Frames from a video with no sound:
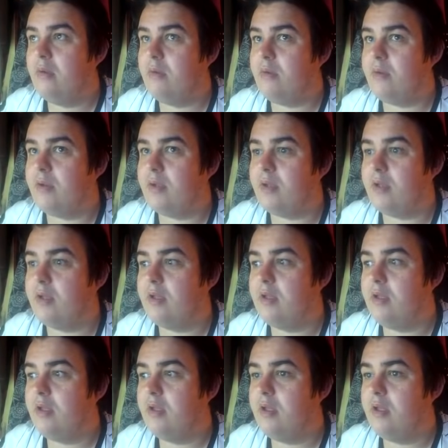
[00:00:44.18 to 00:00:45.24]
What are we doing?
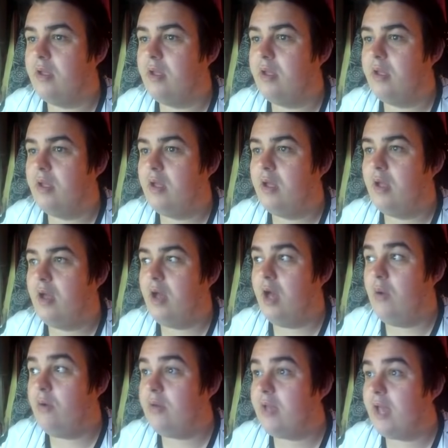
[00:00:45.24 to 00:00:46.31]

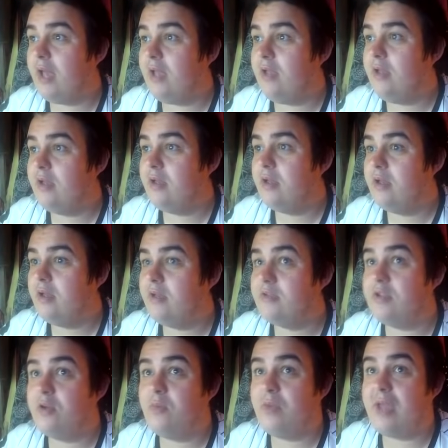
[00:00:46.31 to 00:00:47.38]
Oh, okay.
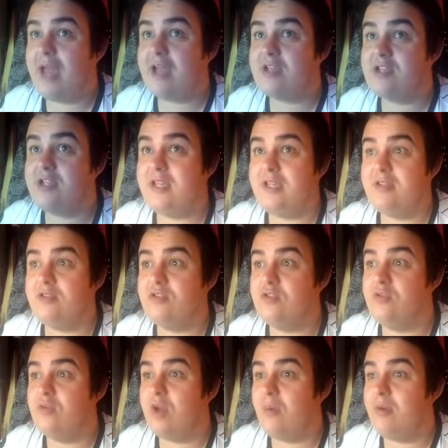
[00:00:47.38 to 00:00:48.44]
So we actually
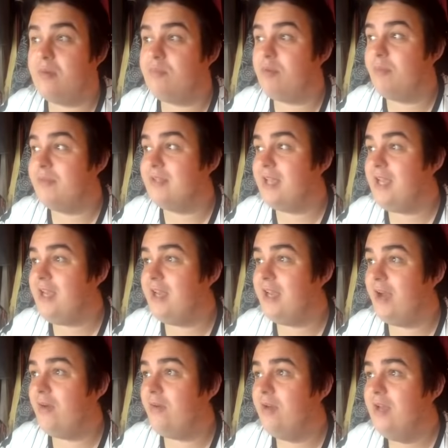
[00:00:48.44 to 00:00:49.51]
do go on a proper date
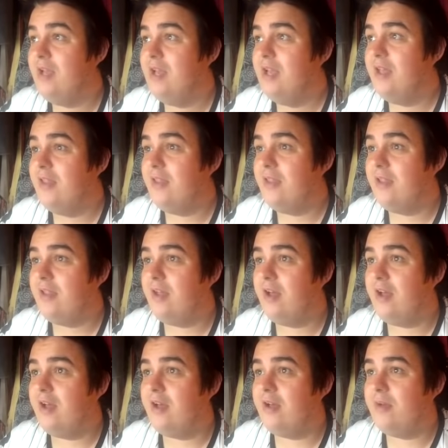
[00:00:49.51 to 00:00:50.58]
now.
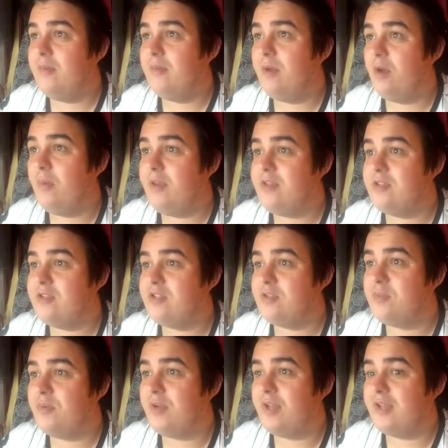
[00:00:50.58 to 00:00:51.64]
Oasis
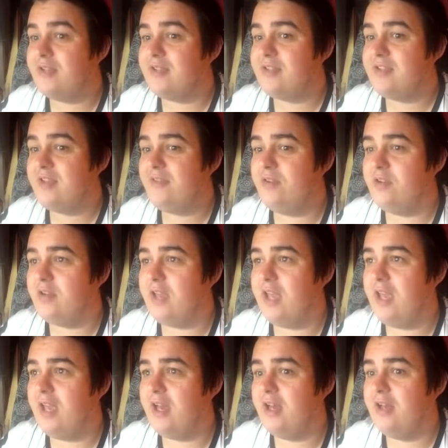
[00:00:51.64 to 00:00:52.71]
Springs. Let's have a look
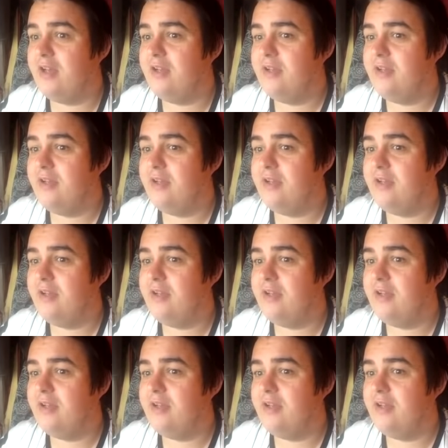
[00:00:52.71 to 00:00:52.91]
here.